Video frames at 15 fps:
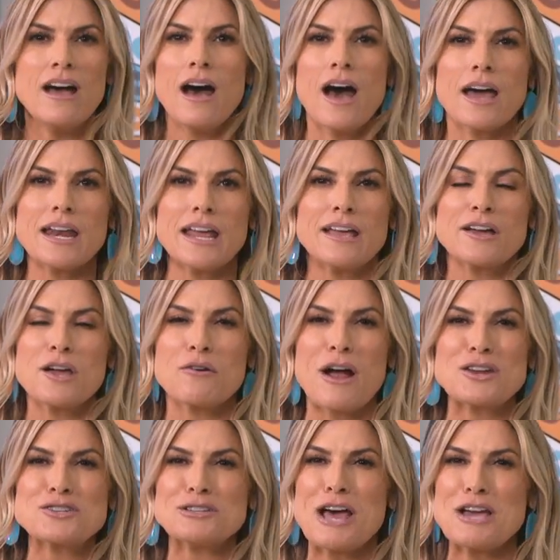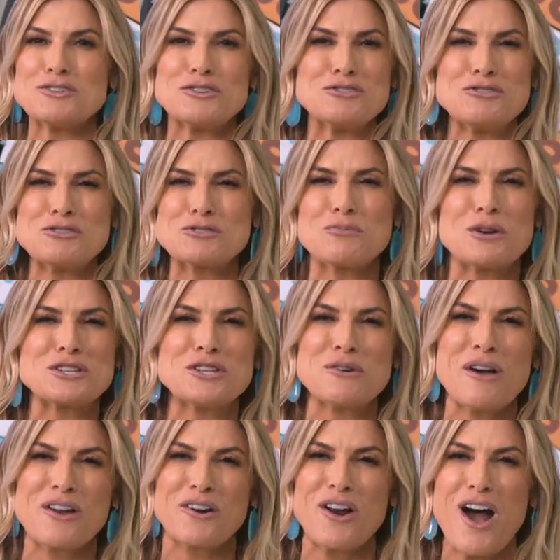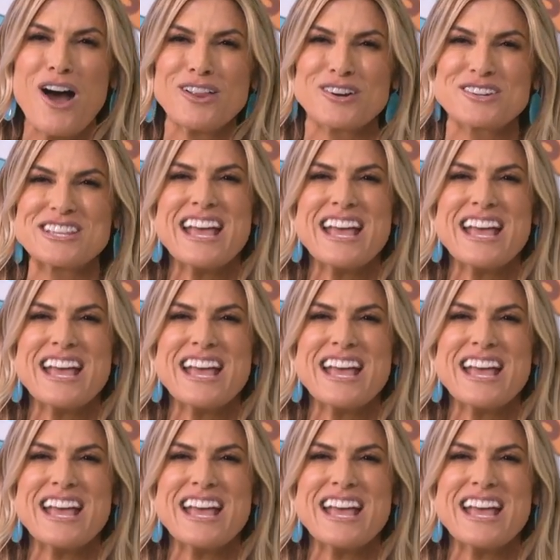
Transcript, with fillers: Honey, congratulations, you just won $200.